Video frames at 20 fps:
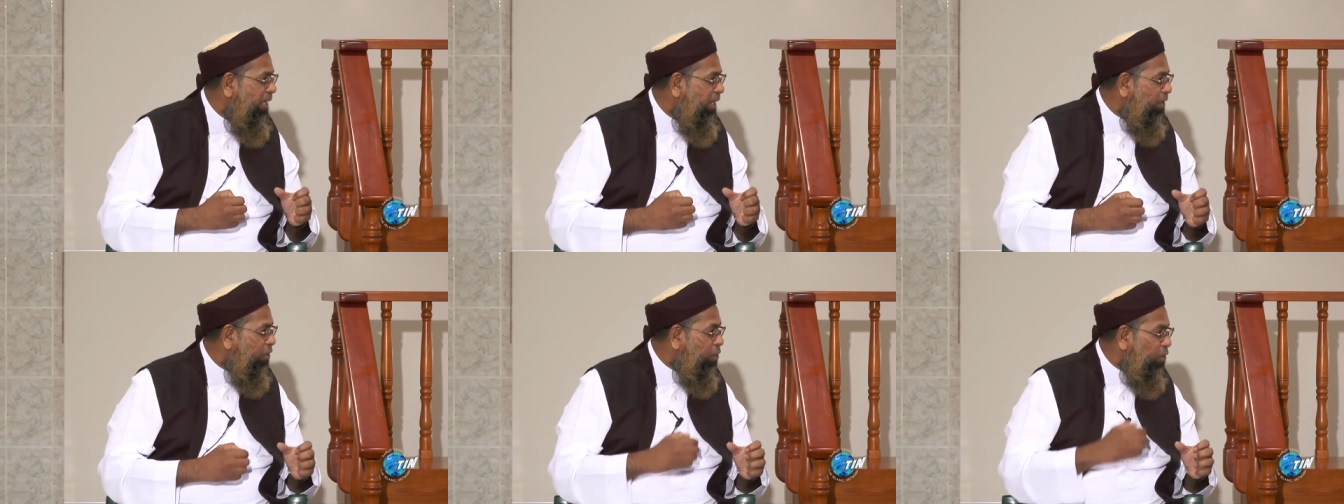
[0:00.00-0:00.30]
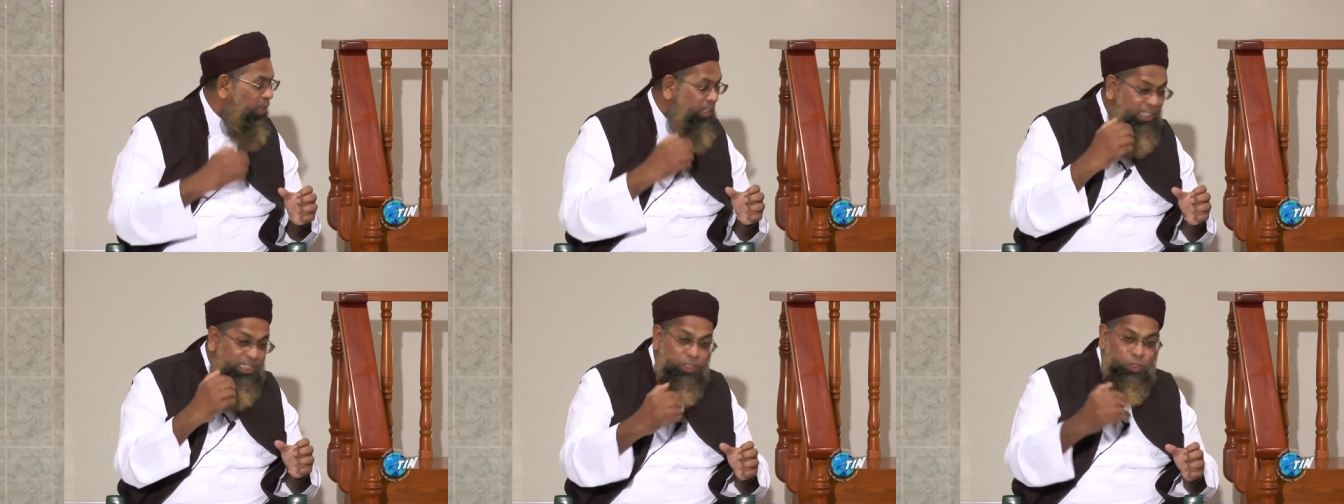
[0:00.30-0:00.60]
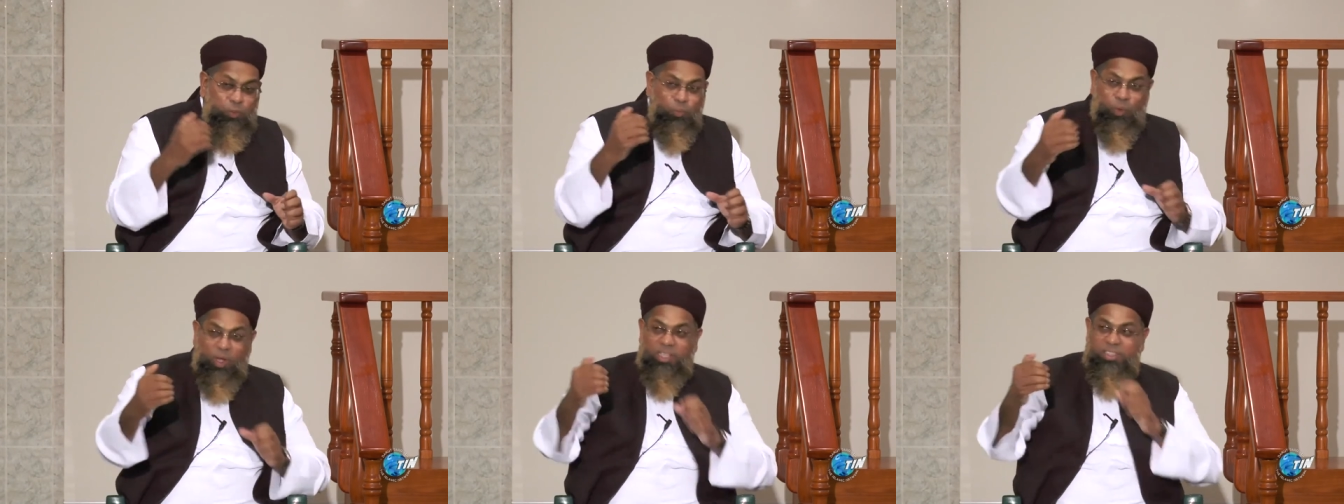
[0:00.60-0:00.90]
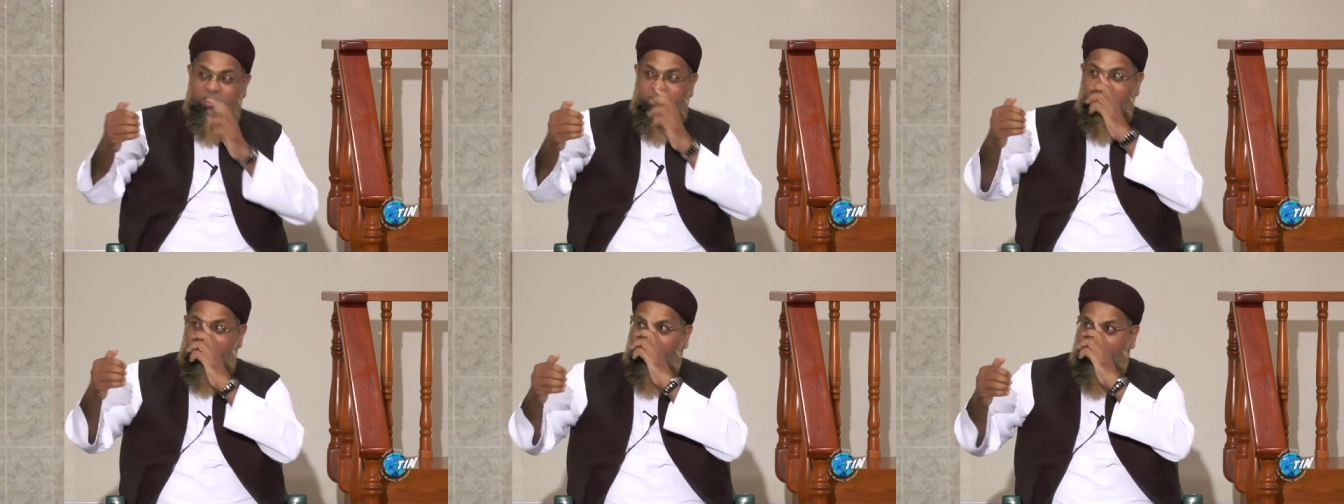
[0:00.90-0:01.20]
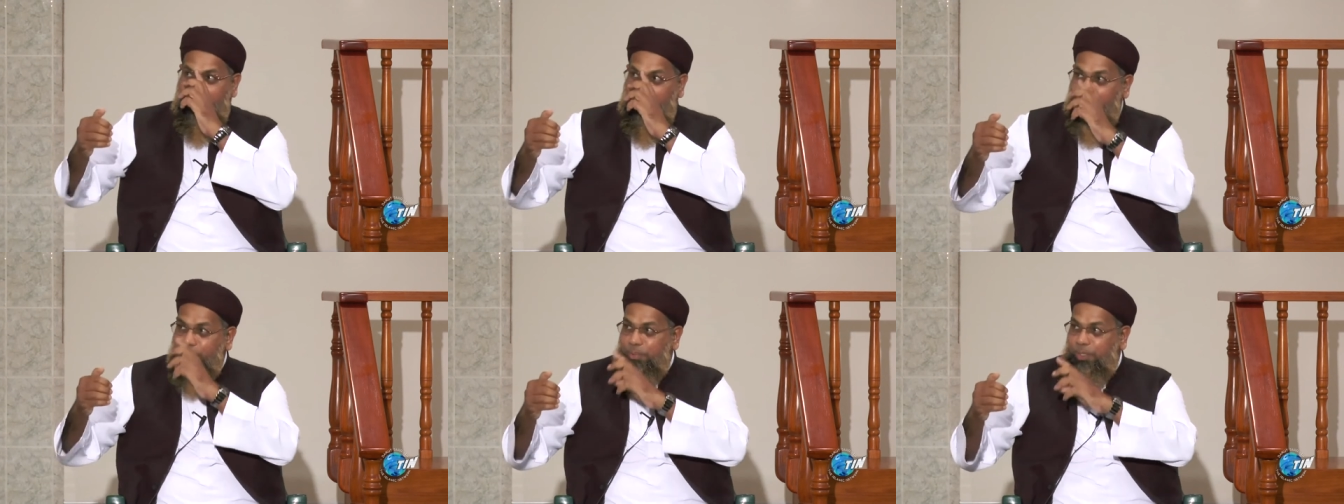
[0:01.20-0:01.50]
So this one
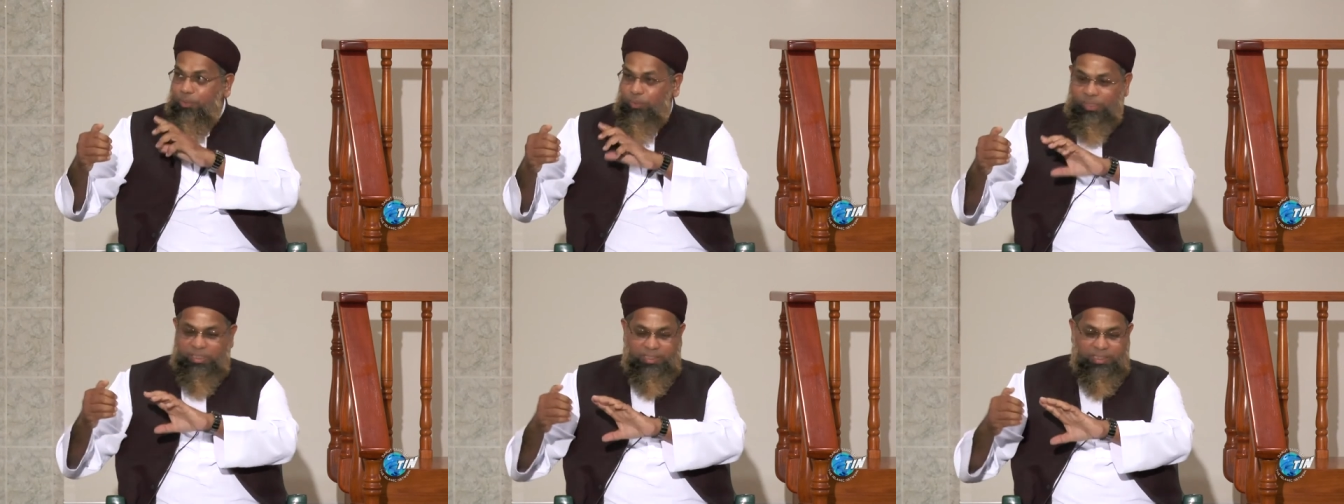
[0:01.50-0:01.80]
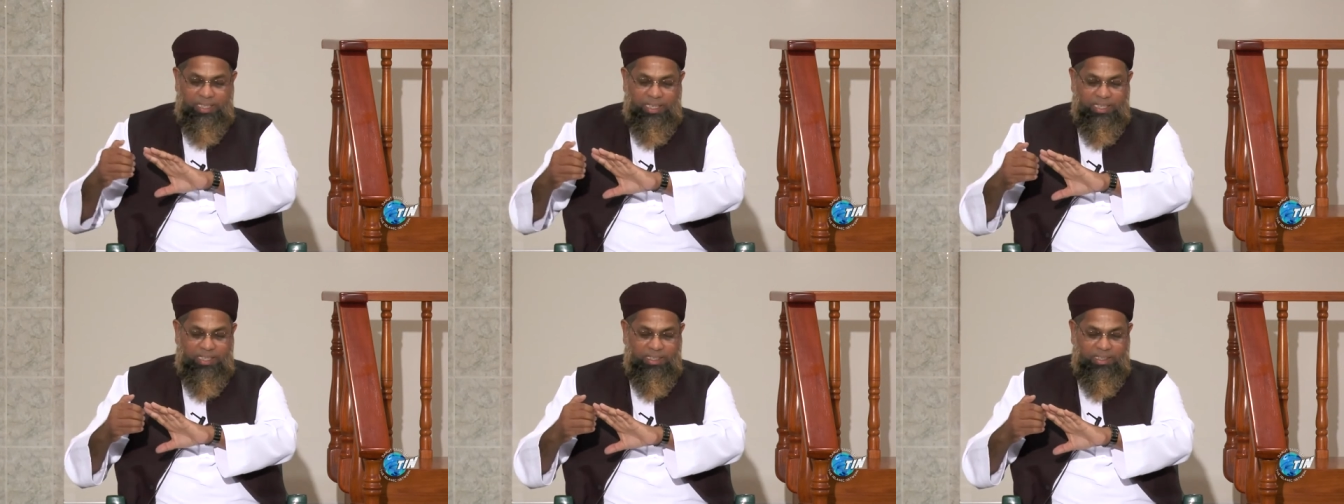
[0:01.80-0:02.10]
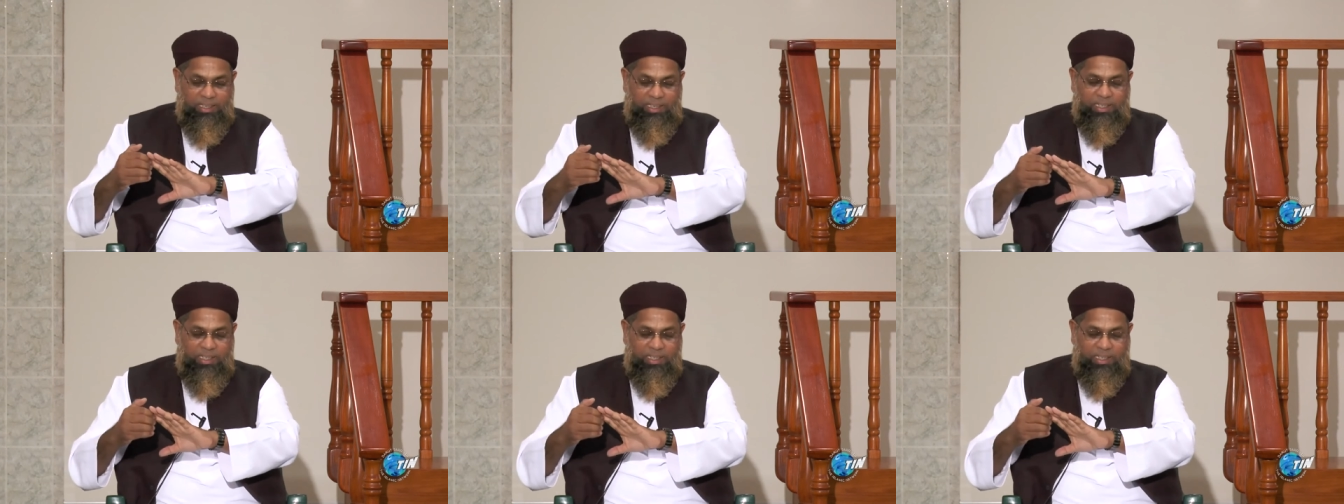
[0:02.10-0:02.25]
Sahabi was telling the